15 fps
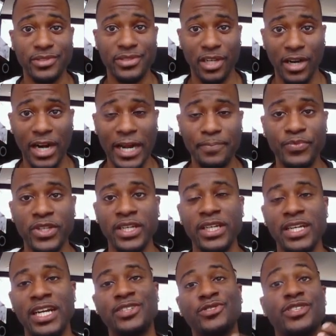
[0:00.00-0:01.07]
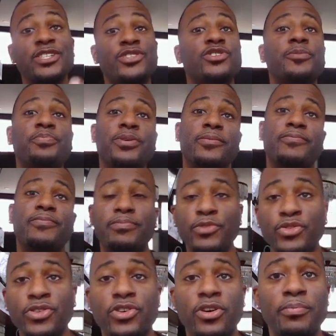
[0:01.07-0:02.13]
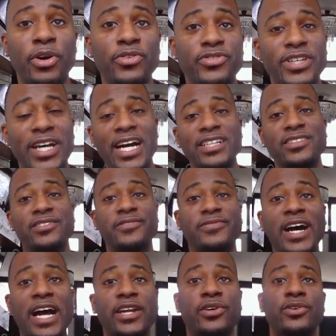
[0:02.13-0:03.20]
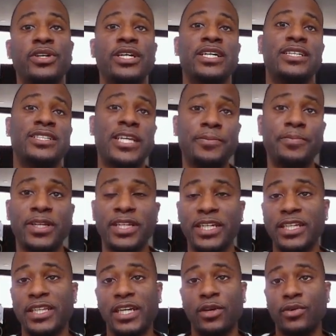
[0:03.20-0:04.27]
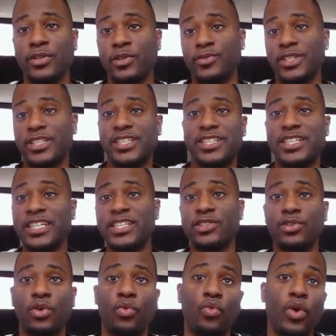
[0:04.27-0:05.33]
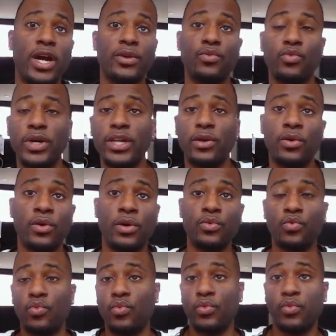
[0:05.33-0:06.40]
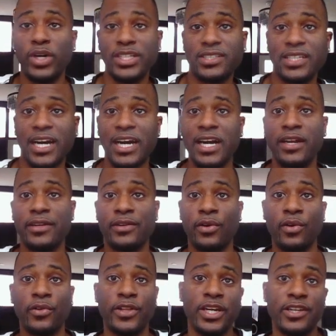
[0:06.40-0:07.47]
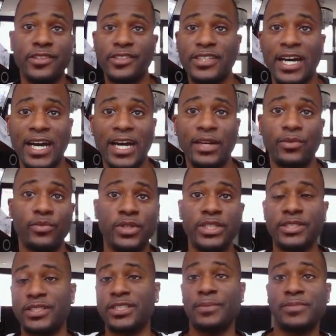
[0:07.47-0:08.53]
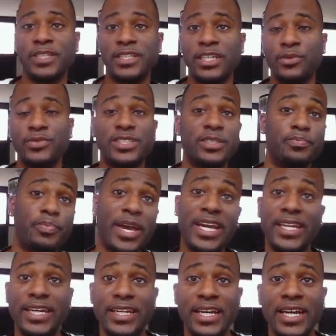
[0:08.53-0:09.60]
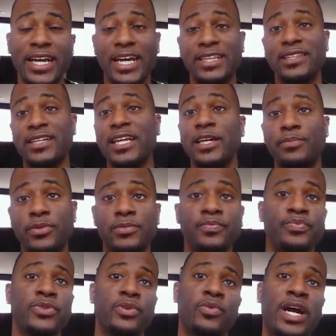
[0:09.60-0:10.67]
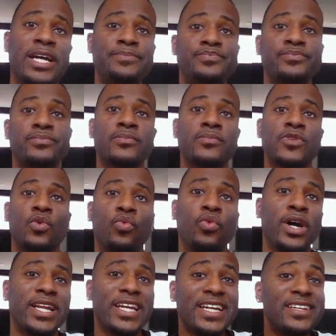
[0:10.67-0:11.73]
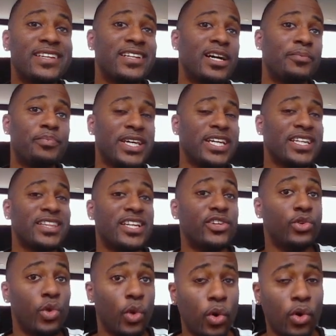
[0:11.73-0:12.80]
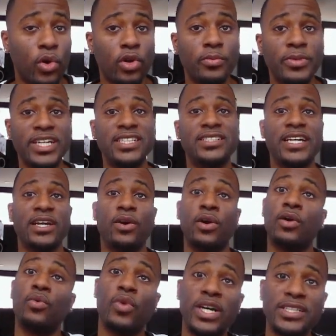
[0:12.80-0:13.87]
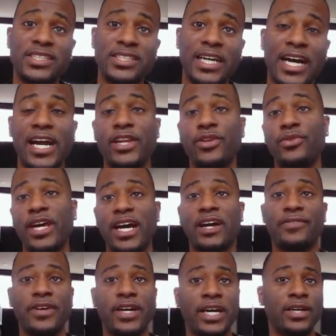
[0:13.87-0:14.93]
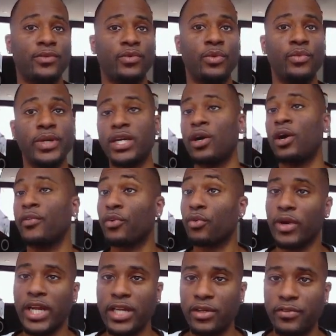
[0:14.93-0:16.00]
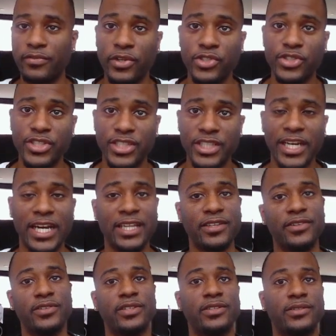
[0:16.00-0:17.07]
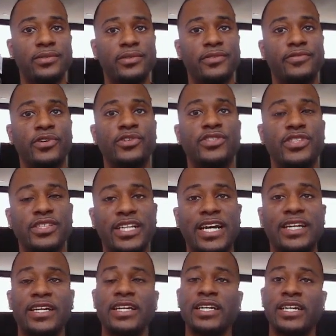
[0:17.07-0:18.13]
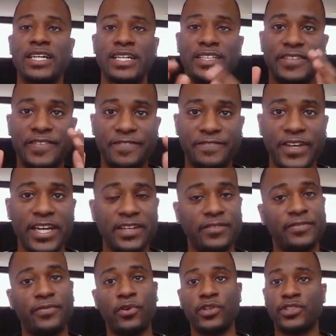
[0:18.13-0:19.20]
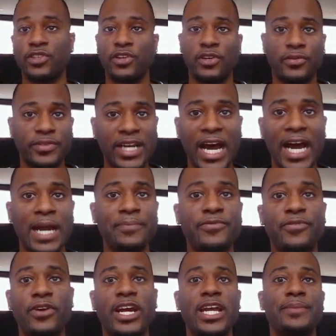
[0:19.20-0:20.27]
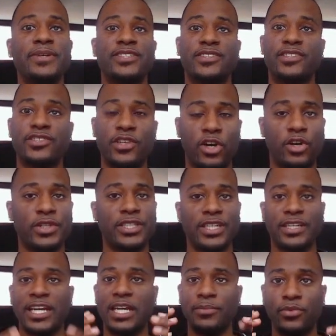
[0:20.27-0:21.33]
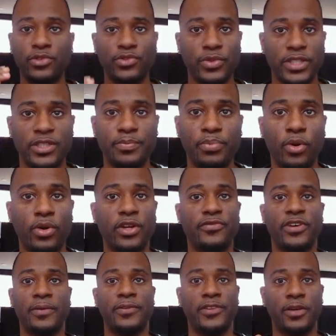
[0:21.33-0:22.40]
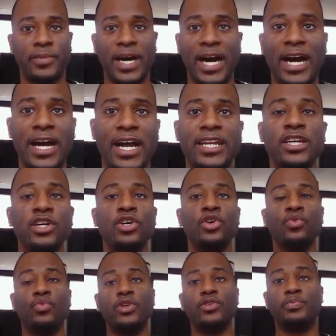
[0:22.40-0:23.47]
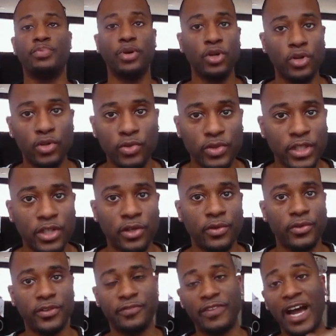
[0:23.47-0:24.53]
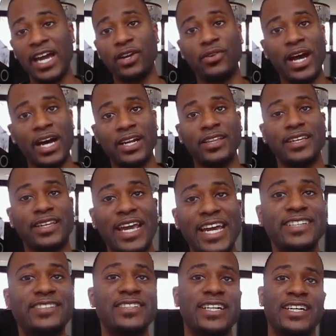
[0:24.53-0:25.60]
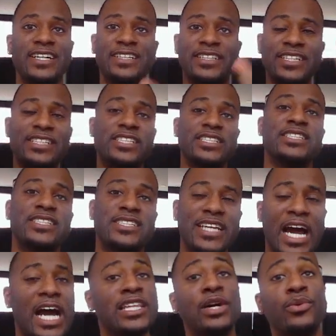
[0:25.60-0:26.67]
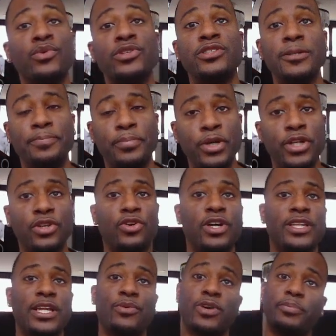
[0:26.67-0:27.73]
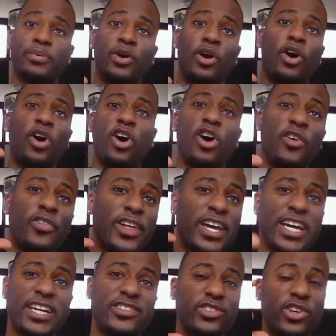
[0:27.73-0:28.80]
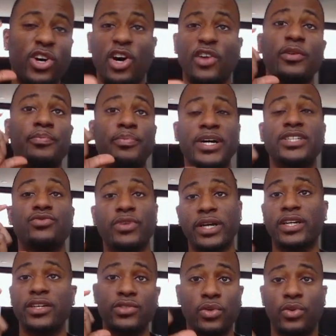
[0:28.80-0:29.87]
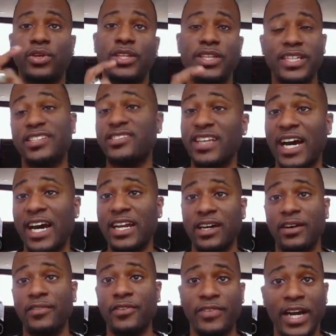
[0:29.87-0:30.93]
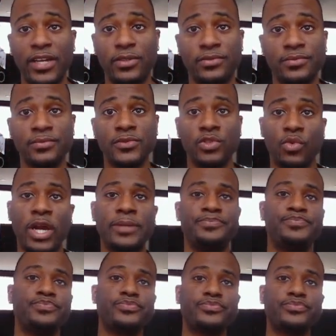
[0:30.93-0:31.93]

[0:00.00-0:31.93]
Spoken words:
All right. And so since you could put music on both sides of the vinyl, typically the decision on what went on what side or the other side was something that was debated at the label, right? What ended up being the norm is that on one side, you have kind of what we call the radio version today, the version that is fit for a certain time frame. It's the song that the label is really supportive of, that they're behind. When you pull, the vinyl out of the case, this is the side they want you to put it on. They want to put all the hits, all the best records on this side of the vinyl, right?